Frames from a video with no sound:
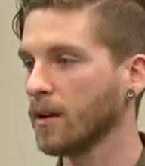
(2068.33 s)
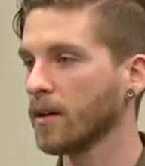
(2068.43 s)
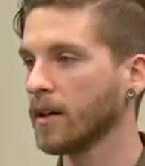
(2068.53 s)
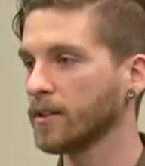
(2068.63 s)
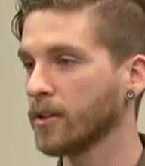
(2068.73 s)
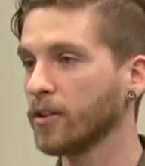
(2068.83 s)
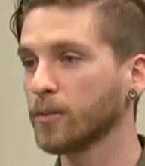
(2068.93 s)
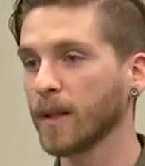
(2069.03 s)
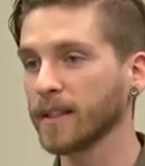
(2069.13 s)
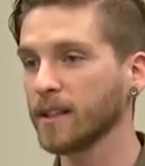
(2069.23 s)
okay, so those
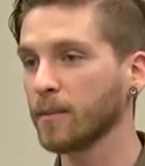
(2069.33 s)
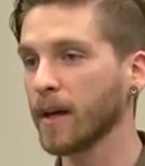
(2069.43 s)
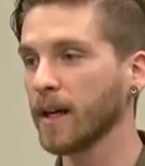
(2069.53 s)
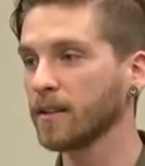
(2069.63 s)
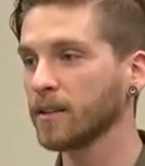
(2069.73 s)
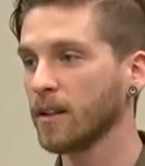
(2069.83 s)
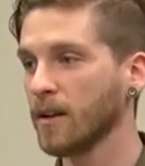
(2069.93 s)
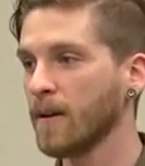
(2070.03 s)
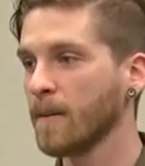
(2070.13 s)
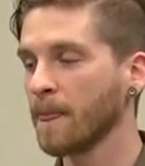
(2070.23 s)
plastic bags,
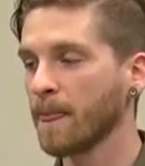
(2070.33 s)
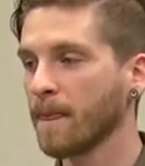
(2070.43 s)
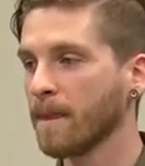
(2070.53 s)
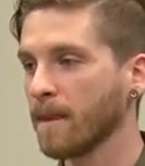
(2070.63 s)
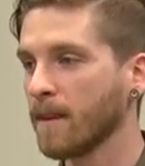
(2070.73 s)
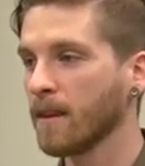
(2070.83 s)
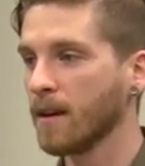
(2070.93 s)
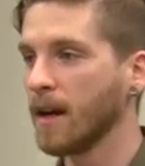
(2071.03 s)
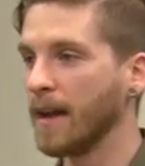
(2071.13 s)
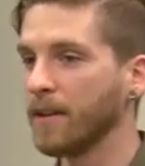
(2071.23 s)

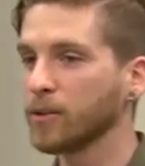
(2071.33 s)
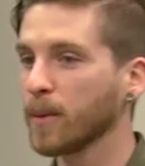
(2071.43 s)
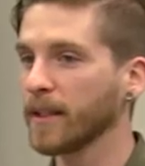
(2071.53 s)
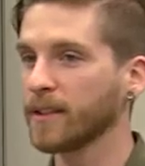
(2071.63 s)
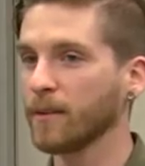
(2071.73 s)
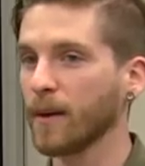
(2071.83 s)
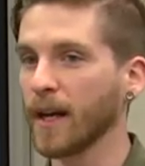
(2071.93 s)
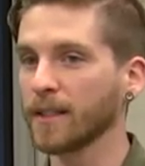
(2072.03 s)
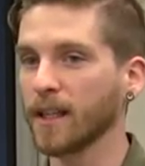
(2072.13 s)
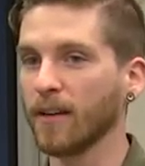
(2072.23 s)
and those plastic
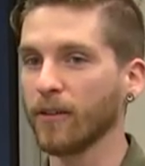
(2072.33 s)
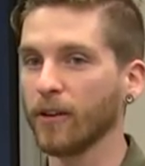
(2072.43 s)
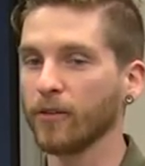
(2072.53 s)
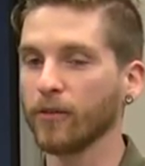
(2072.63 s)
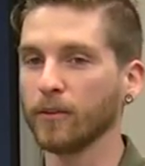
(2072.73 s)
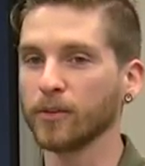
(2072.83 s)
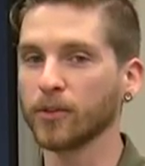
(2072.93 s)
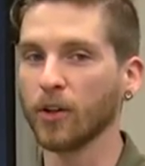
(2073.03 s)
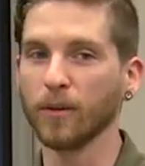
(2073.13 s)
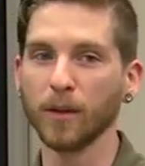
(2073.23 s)
bags, I've heard from
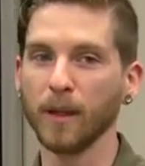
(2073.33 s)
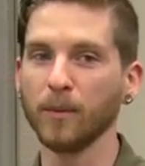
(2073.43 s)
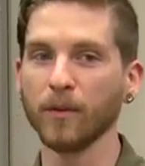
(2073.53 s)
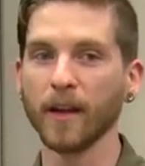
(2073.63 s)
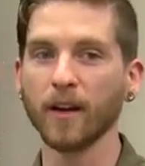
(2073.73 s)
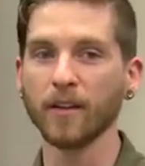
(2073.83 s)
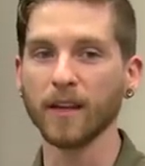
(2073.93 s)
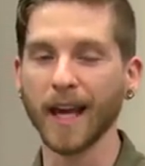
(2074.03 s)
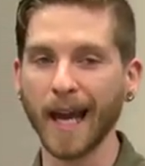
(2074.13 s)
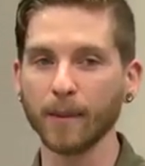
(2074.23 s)
so many people, they are
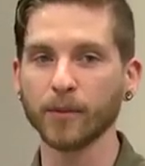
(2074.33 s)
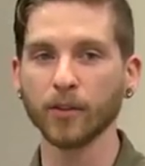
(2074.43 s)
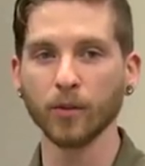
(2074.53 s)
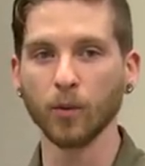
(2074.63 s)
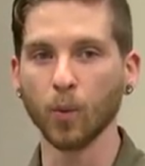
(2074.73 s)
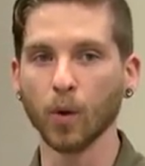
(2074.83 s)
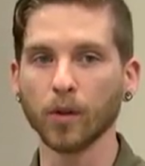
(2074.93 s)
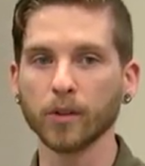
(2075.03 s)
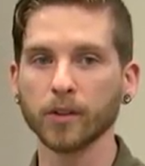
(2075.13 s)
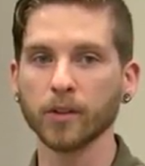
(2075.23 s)
the absolute
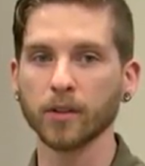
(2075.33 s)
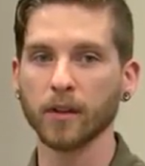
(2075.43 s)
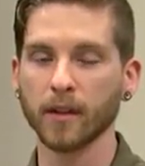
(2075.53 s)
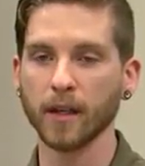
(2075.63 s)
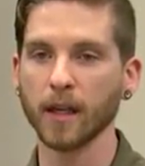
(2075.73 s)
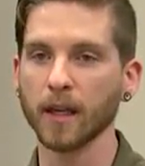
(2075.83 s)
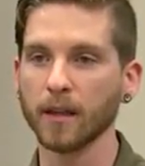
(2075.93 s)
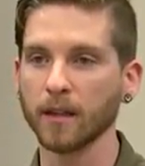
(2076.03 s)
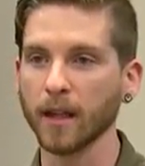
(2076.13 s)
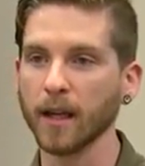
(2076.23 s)
worst thing
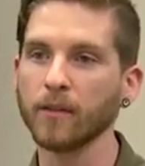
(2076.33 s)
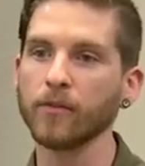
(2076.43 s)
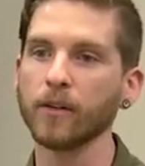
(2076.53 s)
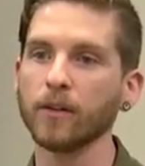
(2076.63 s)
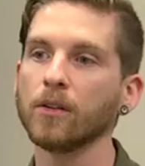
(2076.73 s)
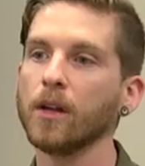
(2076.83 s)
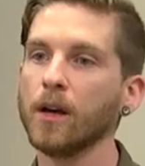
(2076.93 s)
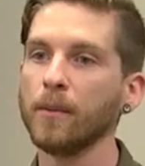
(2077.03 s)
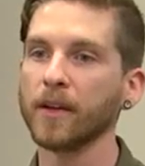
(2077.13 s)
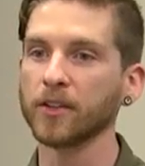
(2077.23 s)
in the landfill
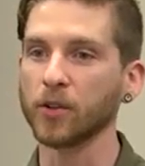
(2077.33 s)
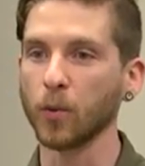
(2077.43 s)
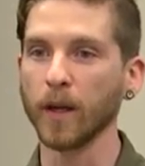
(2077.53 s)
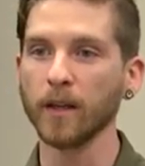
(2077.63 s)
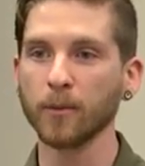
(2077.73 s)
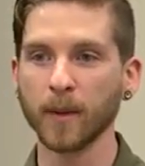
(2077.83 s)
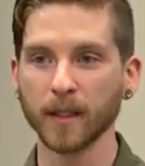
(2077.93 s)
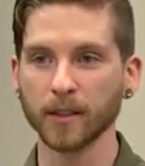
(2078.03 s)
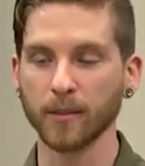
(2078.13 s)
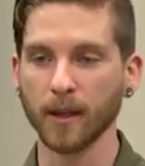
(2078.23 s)
because the wind
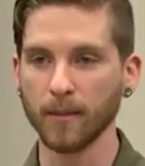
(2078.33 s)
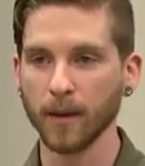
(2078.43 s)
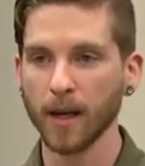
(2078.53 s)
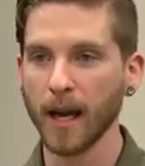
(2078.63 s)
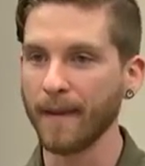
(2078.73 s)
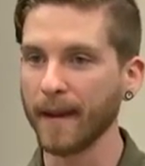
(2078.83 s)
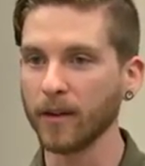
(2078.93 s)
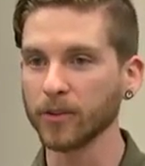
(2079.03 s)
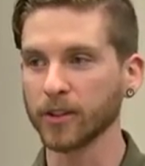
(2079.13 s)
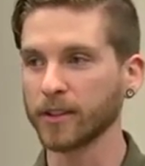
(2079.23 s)
picks them up and they
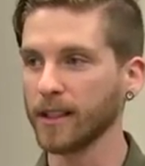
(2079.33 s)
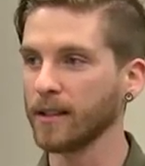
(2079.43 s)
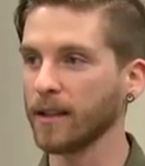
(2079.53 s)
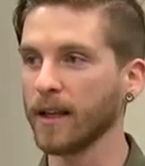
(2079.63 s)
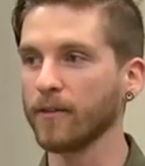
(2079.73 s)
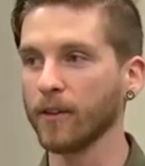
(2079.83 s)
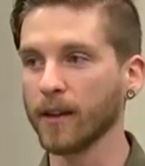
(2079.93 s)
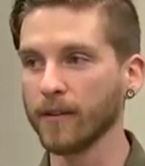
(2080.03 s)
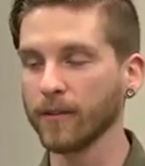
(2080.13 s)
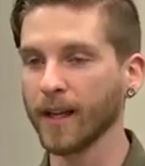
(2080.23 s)
don't just sit in the landfill,
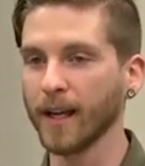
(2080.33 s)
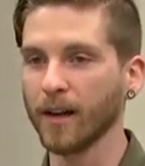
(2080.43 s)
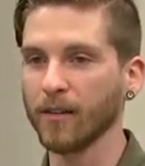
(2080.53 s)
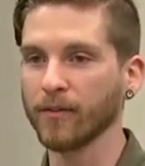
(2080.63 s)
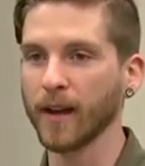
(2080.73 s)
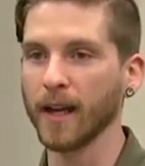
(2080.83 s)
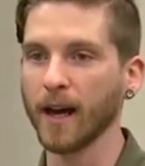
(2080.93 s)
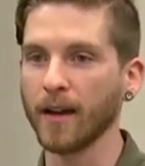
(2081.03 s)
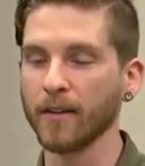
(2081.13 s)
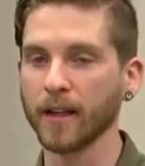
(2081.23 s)
they fly off and
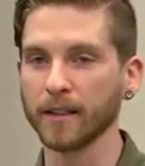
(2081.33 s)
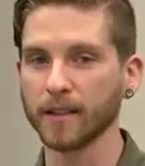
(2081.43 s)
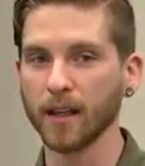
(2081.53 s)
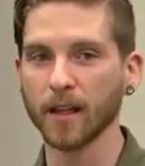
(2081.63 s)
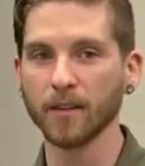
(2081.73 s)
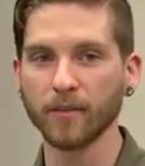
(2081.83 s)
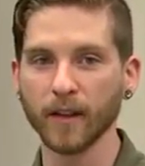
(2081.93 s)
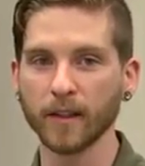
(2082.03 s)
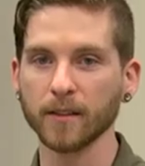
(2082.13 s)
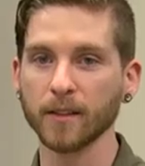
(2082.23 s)
either get stuck in the
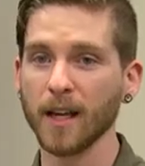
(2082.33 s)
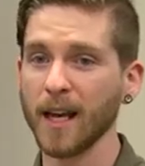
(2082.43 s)
fence,